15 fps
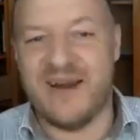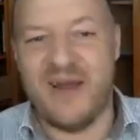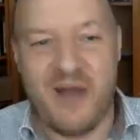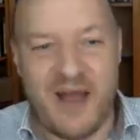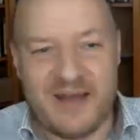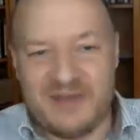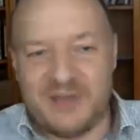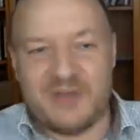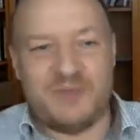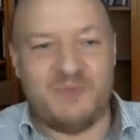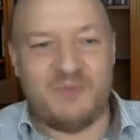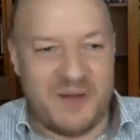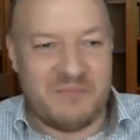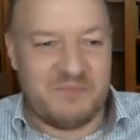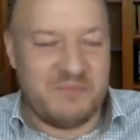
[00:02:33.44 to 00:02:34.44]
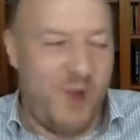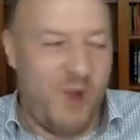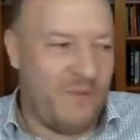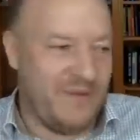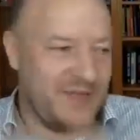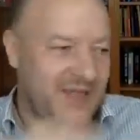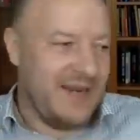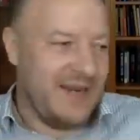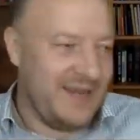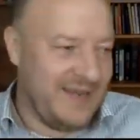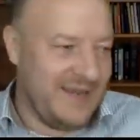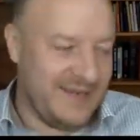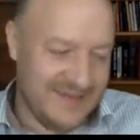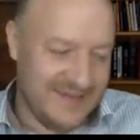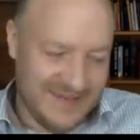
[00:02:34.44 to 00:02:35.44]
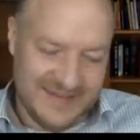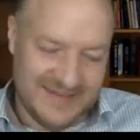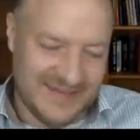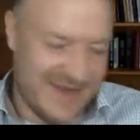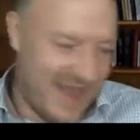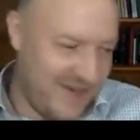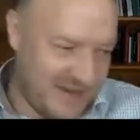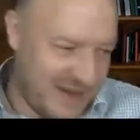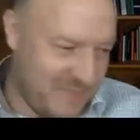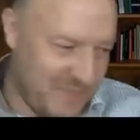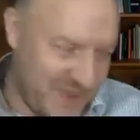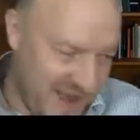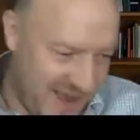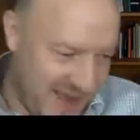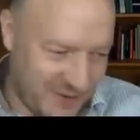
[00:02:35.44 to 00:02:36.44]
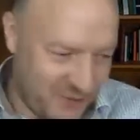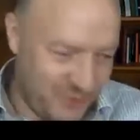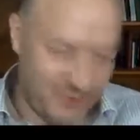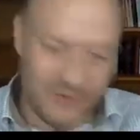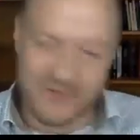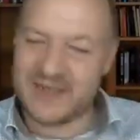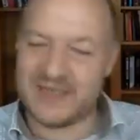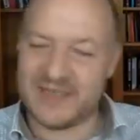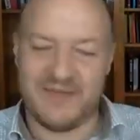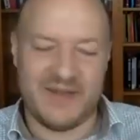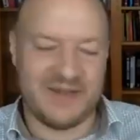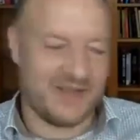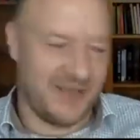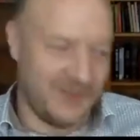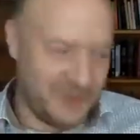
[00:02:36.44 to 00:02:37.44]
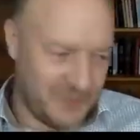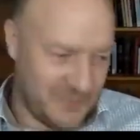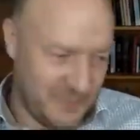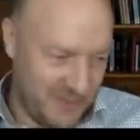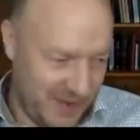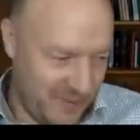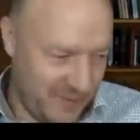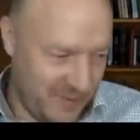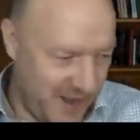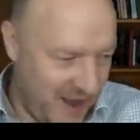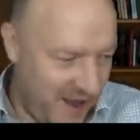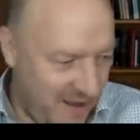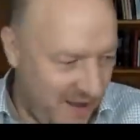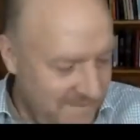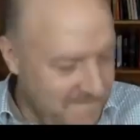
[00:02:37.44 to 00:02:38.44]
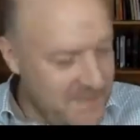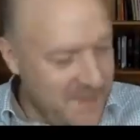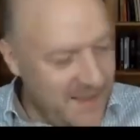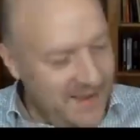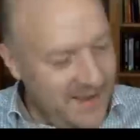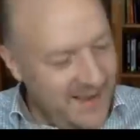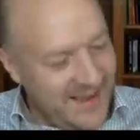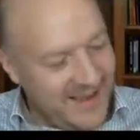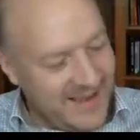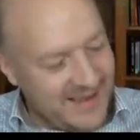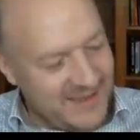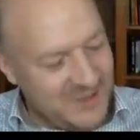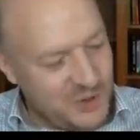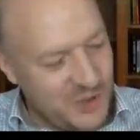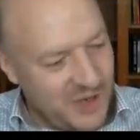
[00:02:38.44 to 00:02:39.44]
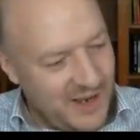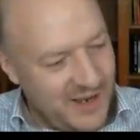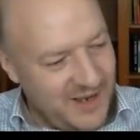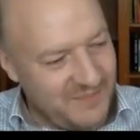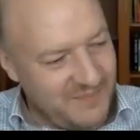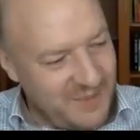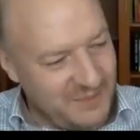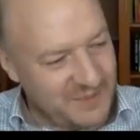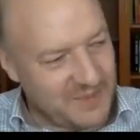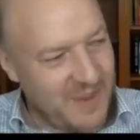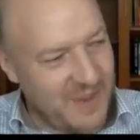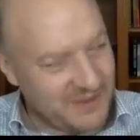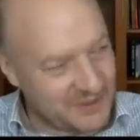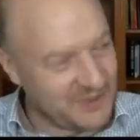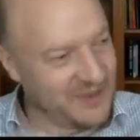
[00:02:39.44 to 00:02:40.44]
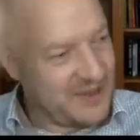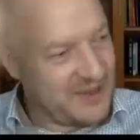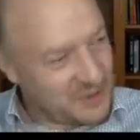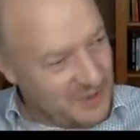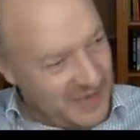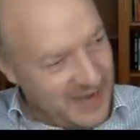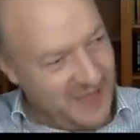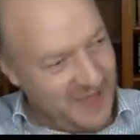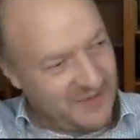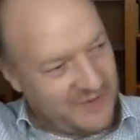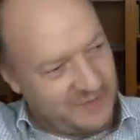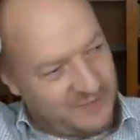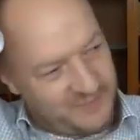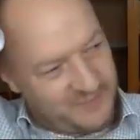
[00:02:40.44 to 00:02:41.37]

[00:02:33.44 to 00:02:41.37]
I just obviously didn't have an MBA and all the rest of it. So there we are. And it was about 2011,